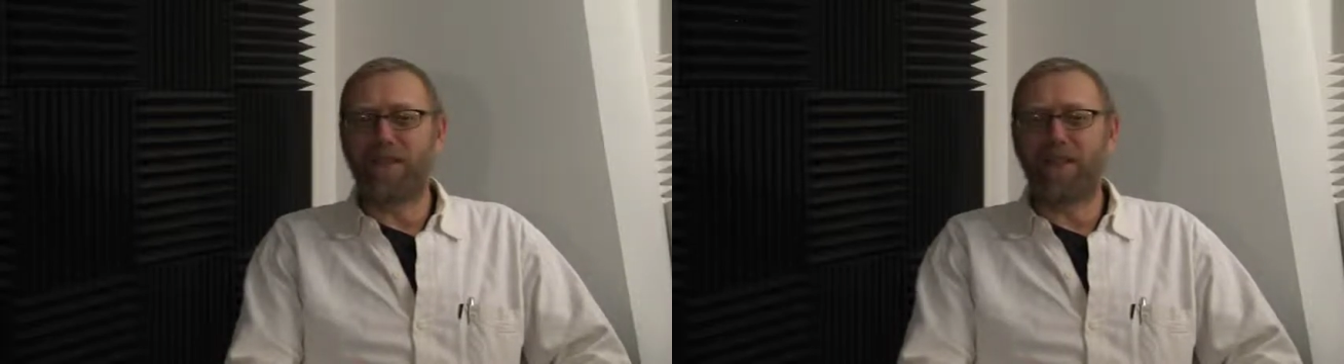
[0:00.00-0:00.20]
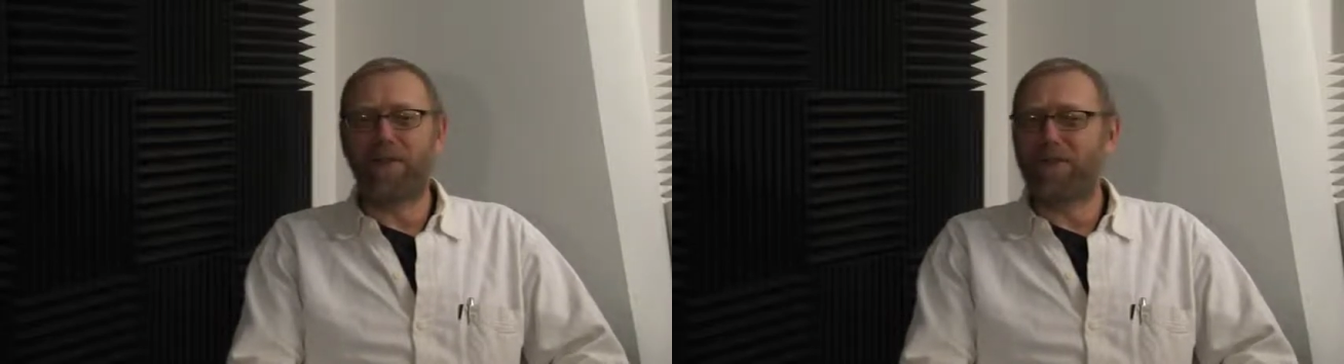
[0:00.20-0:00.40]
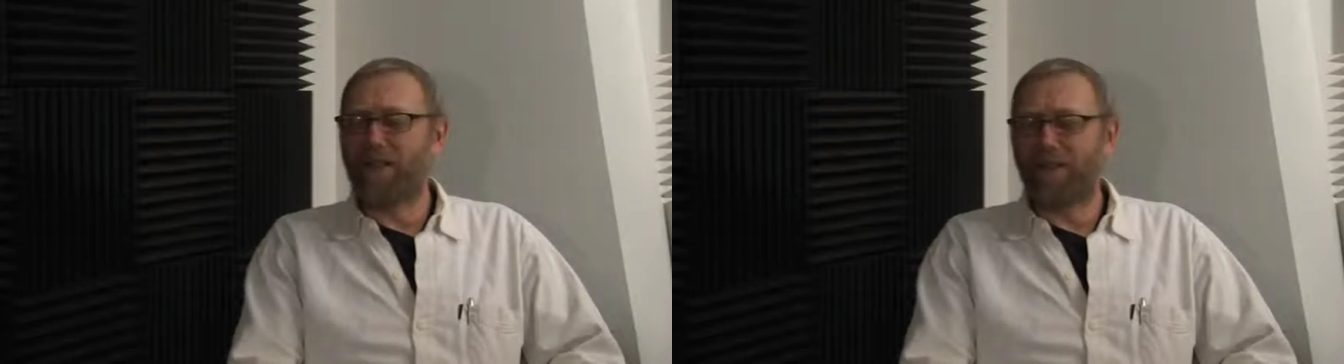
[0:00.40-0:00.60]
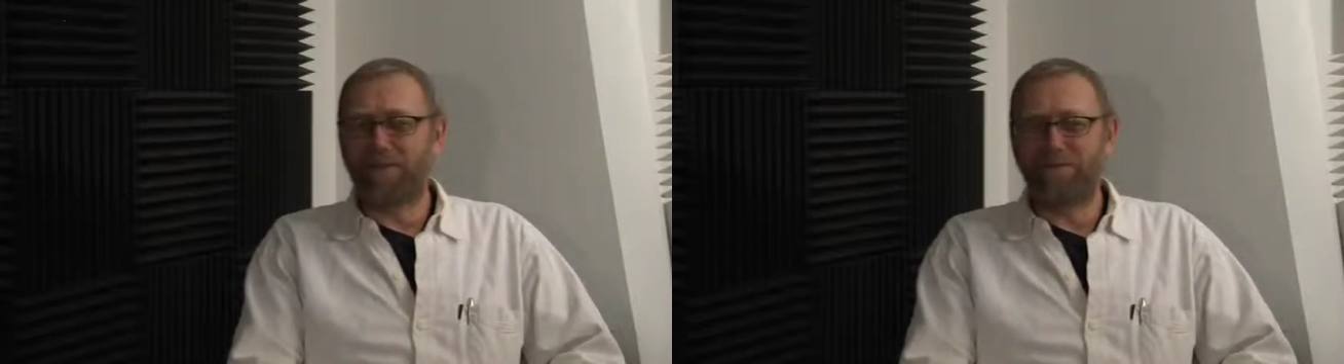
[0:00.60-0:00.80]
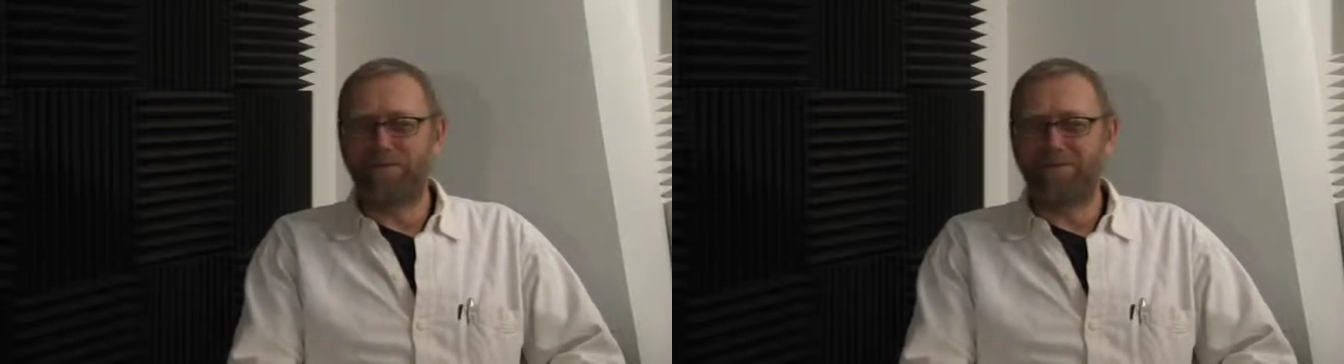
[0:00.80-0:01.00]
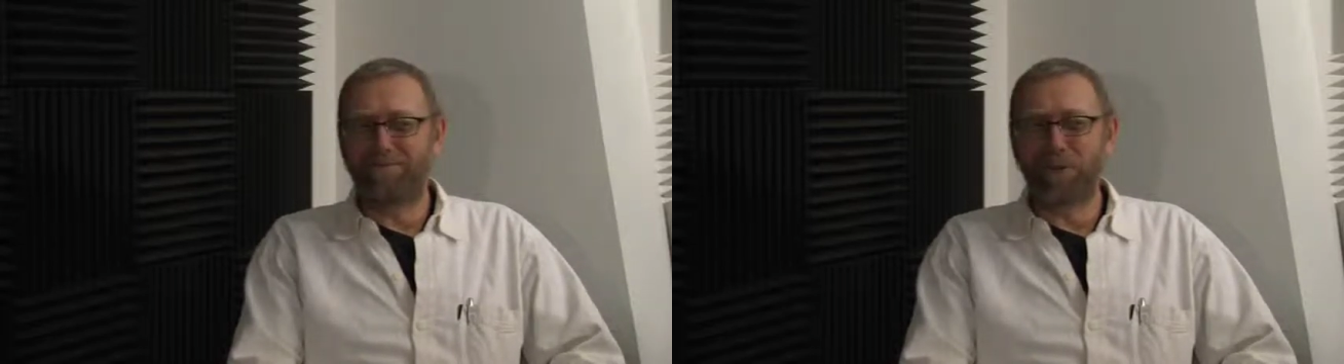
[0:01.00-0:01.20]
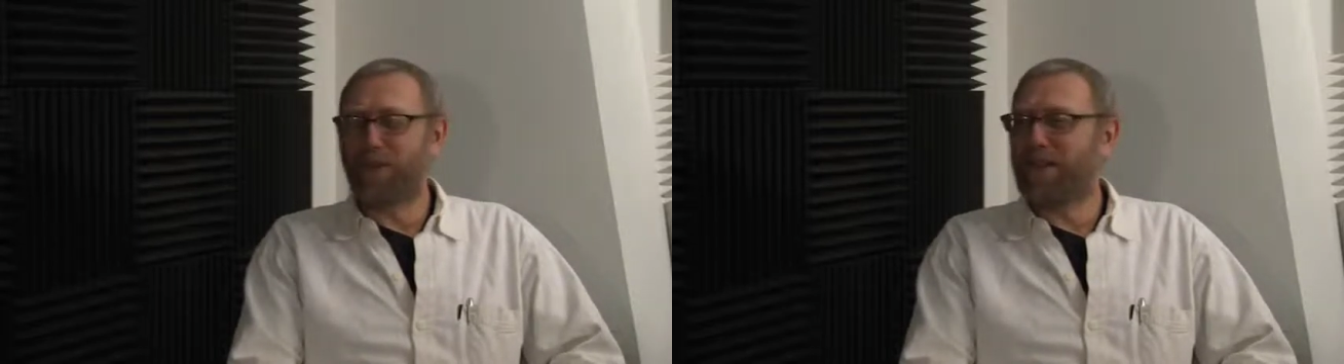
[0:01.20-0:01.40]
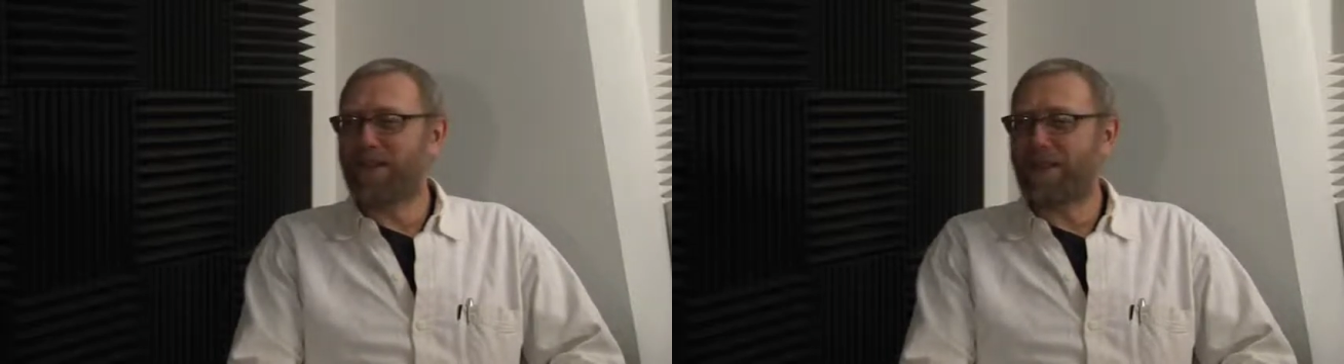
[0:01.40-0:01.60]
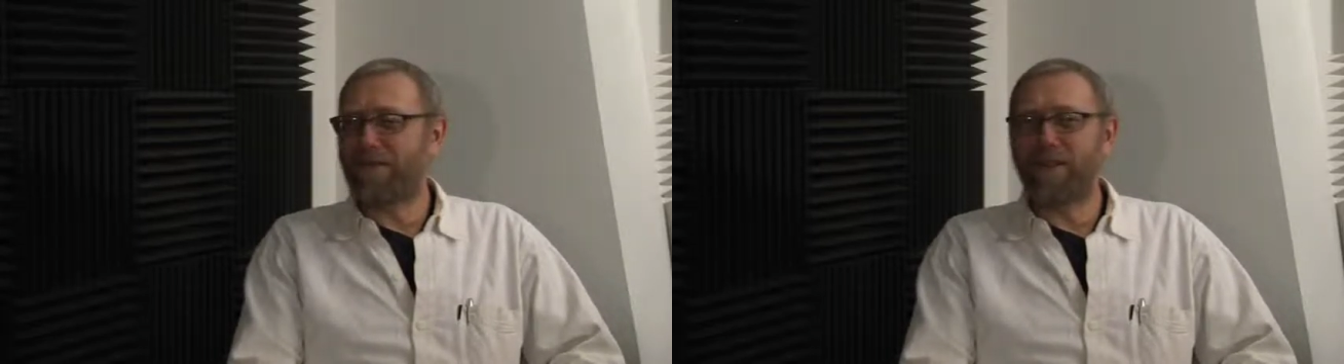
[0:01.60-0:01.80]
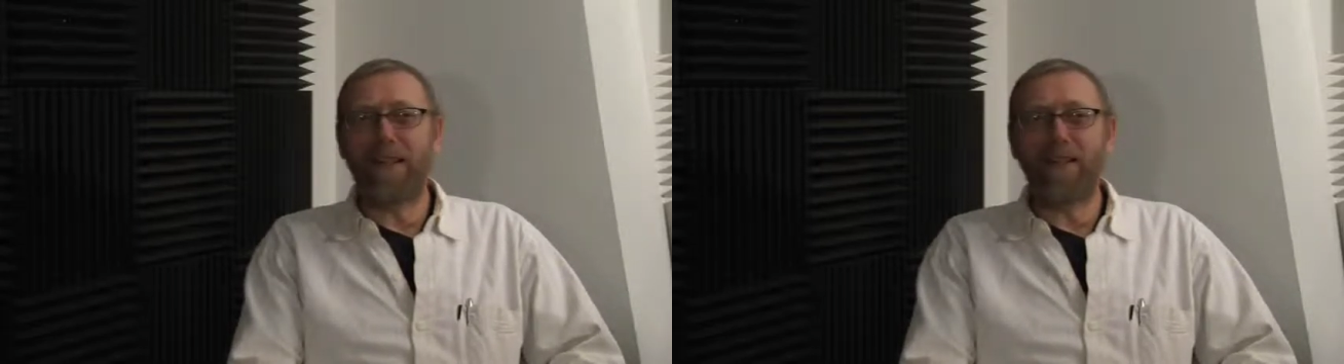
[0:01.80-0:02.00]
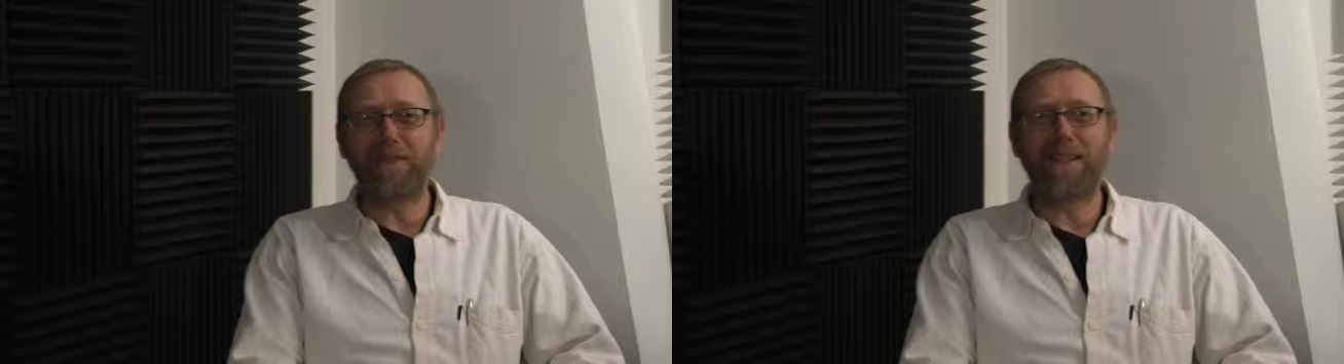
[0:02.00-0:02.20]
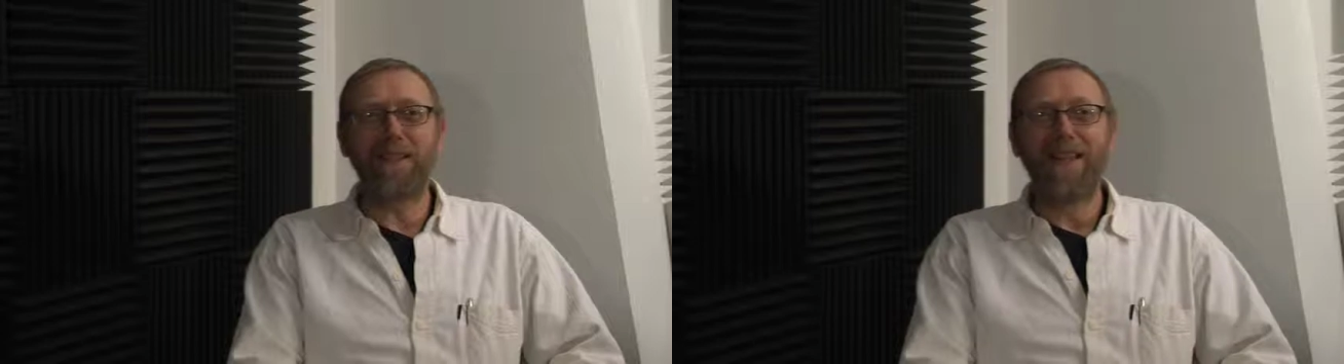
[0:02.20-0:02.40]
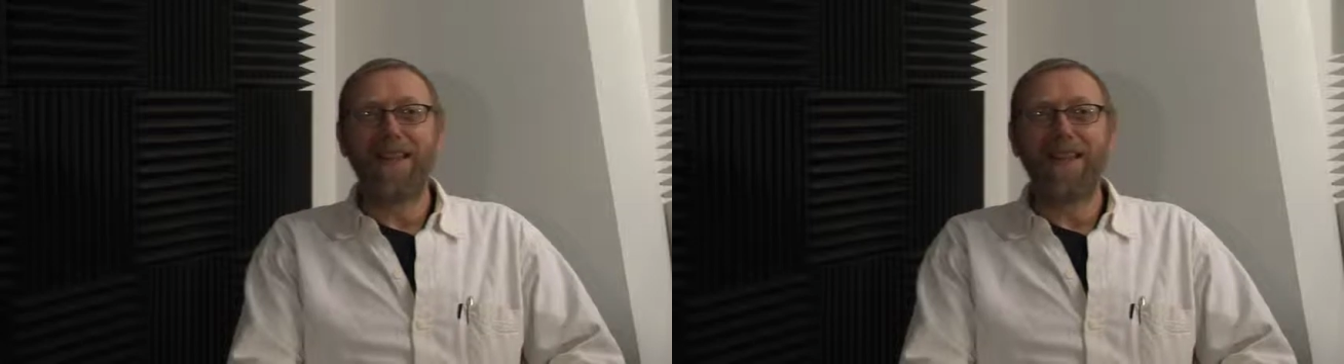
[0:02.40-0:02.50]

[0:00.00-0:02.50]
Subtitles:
I would say, who's got time for that, right?